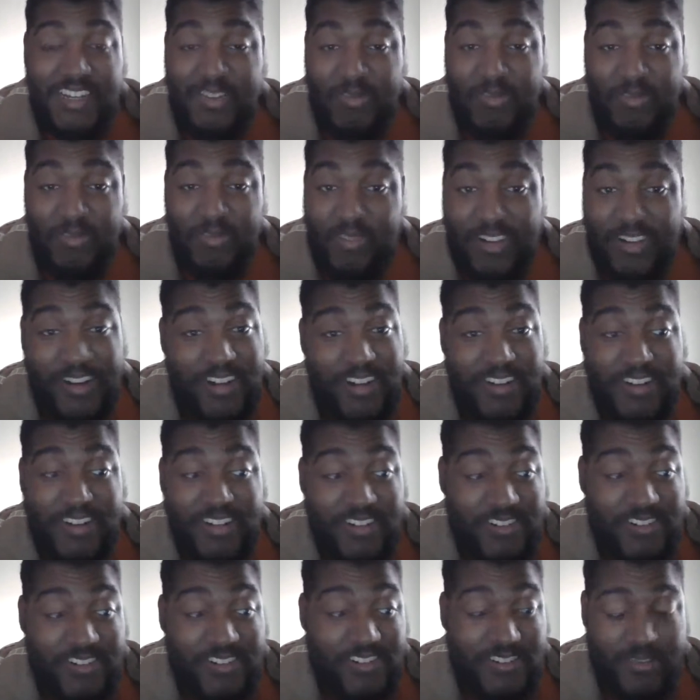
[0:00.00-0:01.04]
one
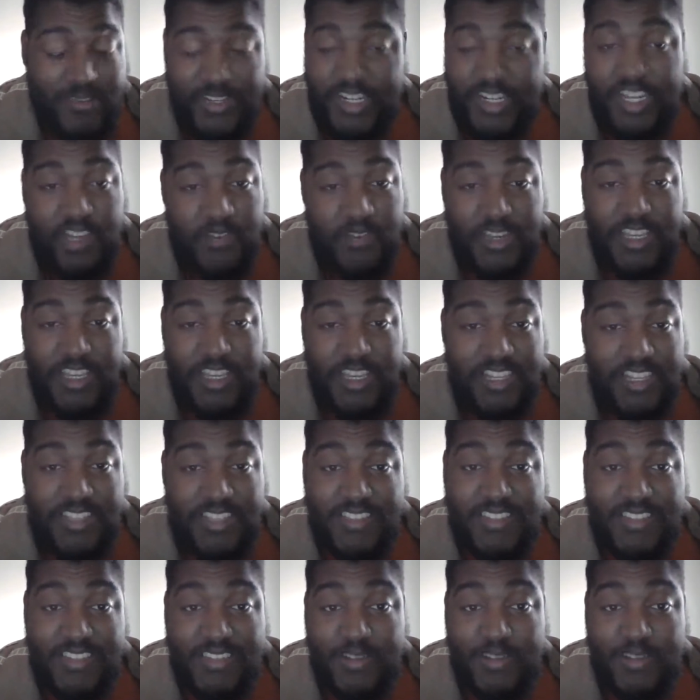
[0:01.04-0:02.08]
hundredth champion is
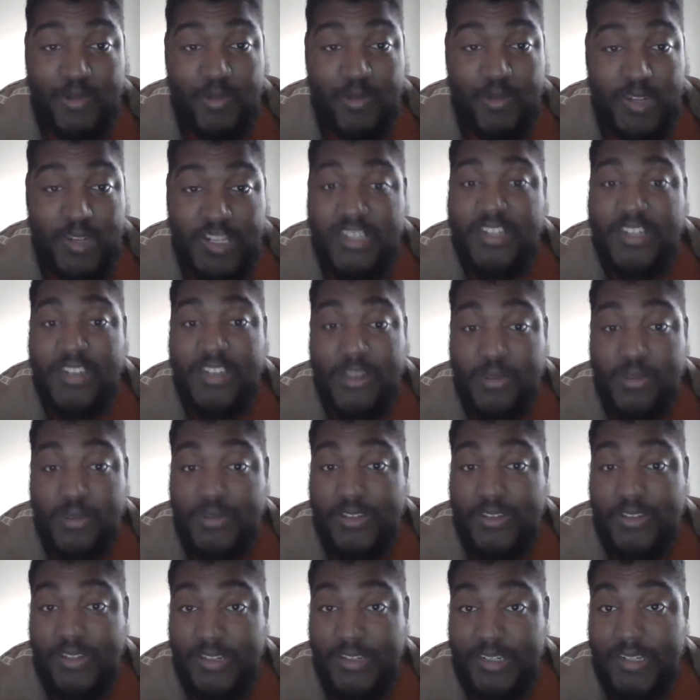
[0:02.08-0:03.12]
so much
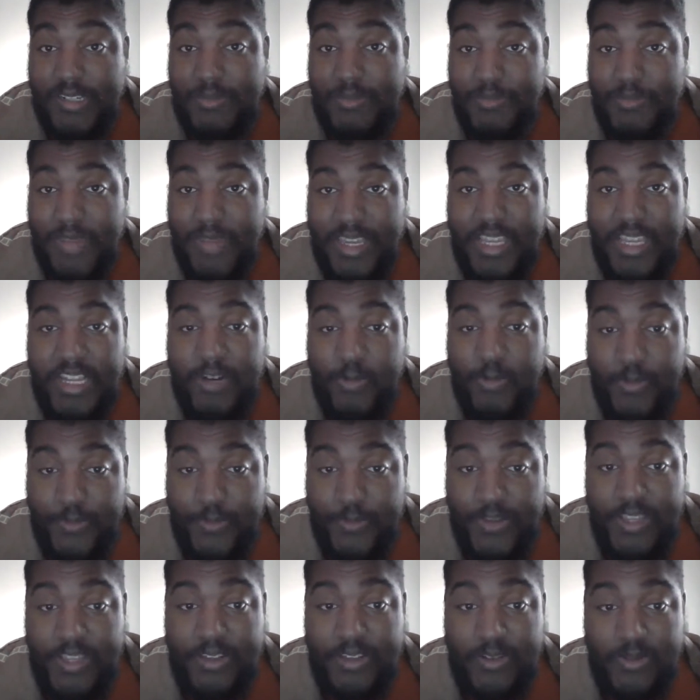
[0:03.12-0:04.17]
closer to being
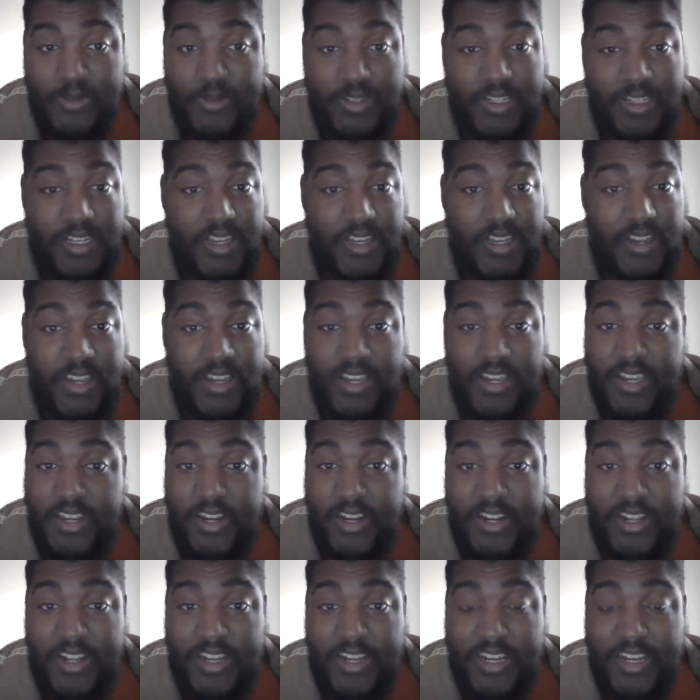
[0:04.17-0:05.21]
revealed.
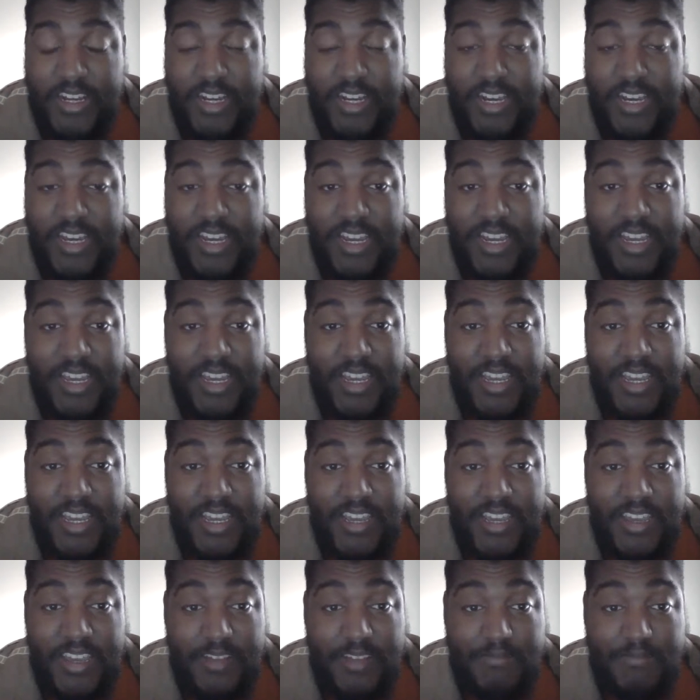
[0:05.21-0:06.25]
And I
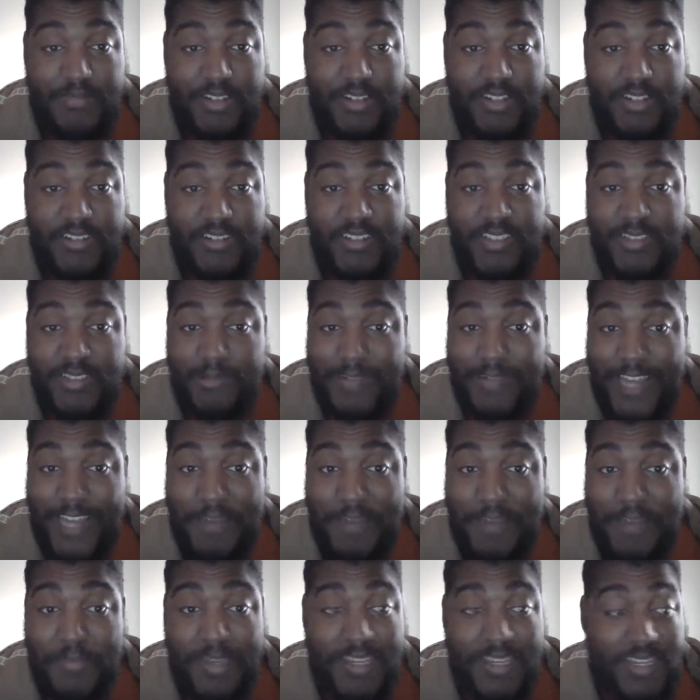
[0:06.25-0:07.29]
am just so
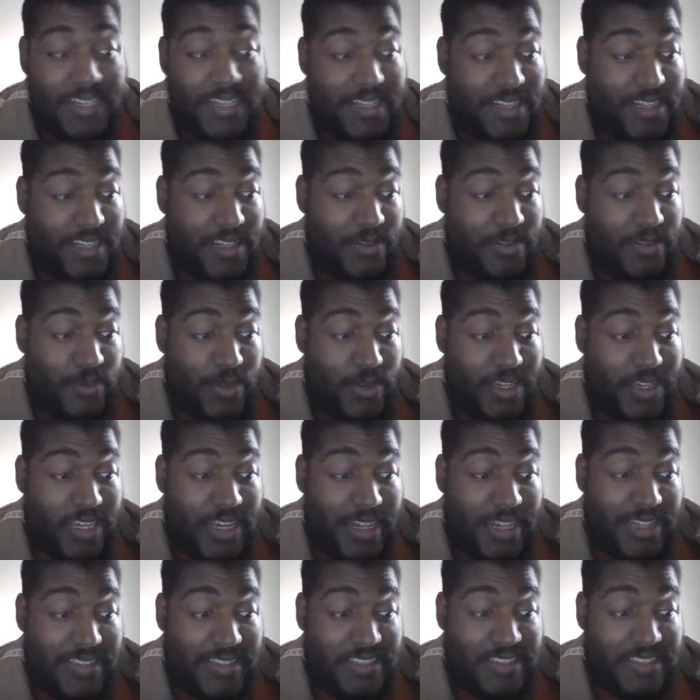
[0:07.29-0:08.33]
happy that we
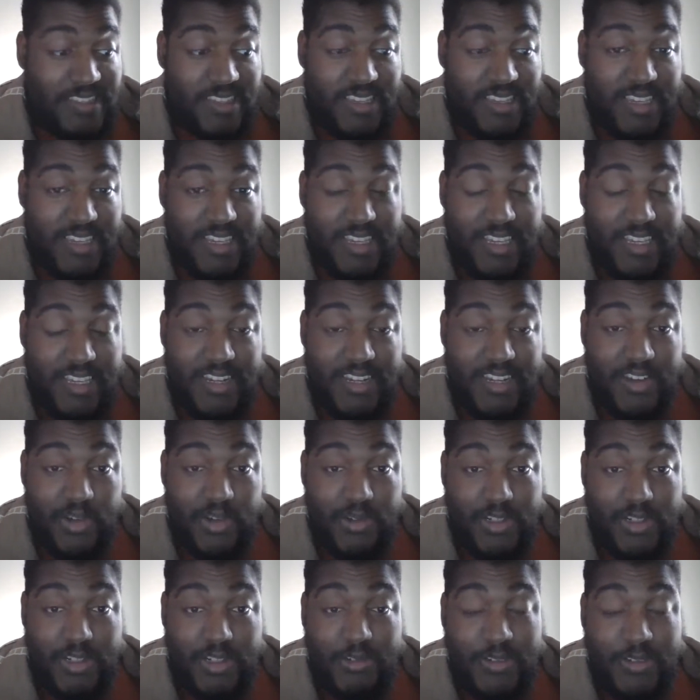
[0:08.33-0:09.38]
got to see, you know,
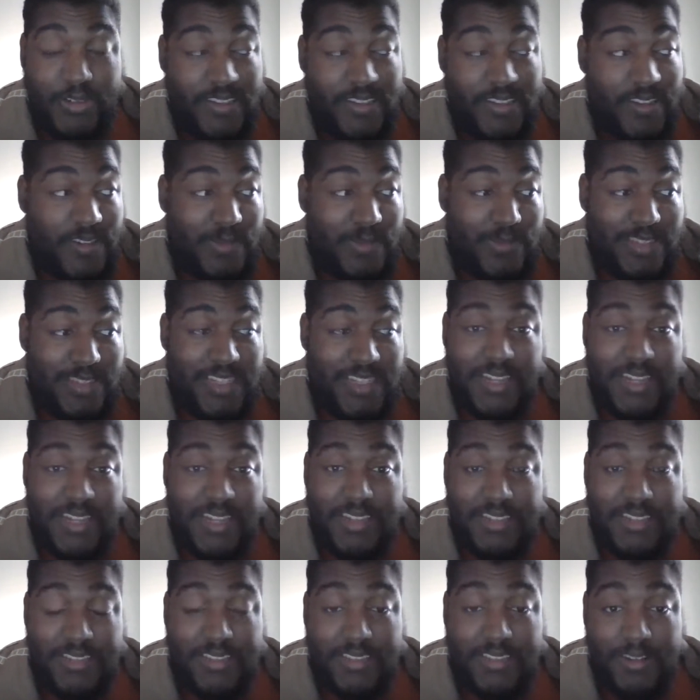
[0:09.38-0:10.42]
two teams that
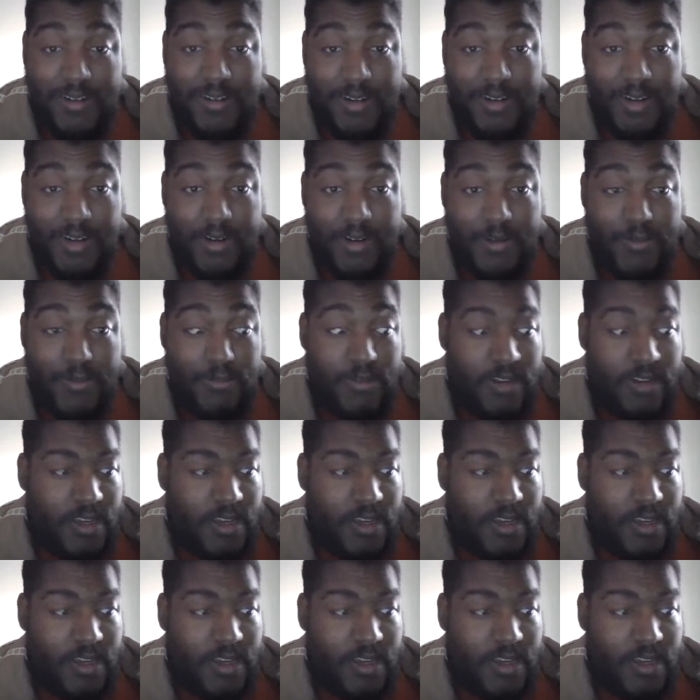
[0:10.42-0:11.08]
deserve,